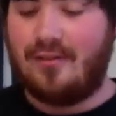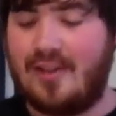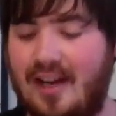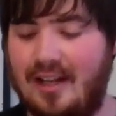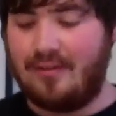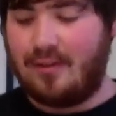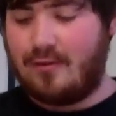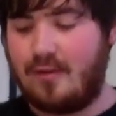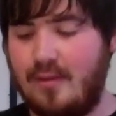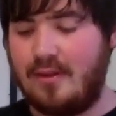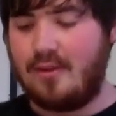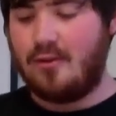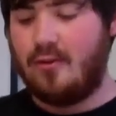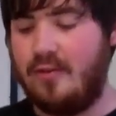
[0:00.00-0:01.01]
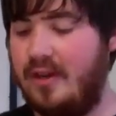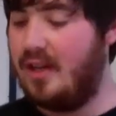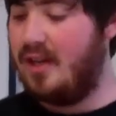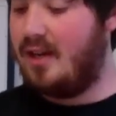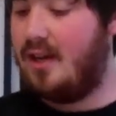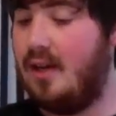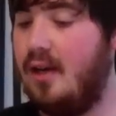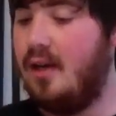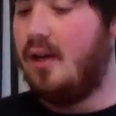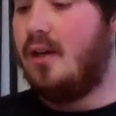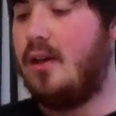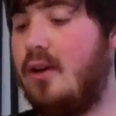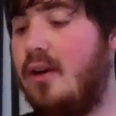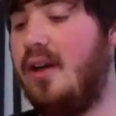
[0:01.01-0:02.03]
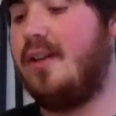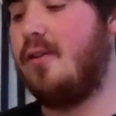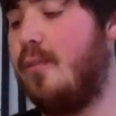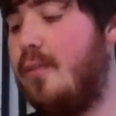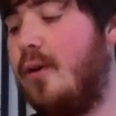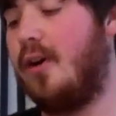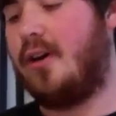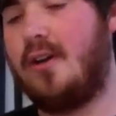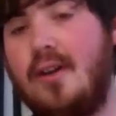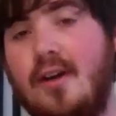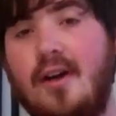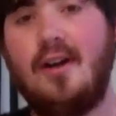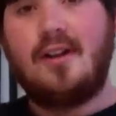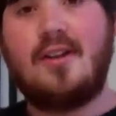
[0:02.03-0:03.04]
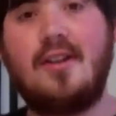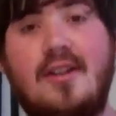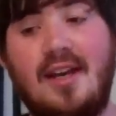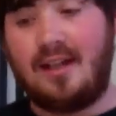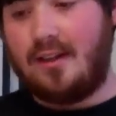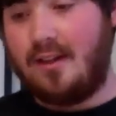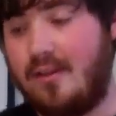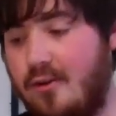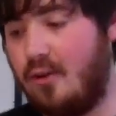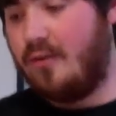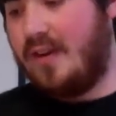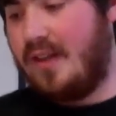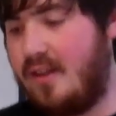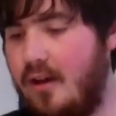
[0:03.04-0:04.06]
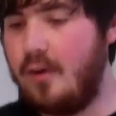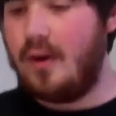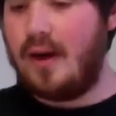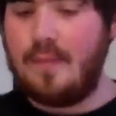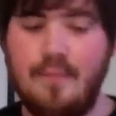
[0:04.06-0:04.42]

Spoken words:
telling of the Christmas story. And here you've got a little book to tell the story. So,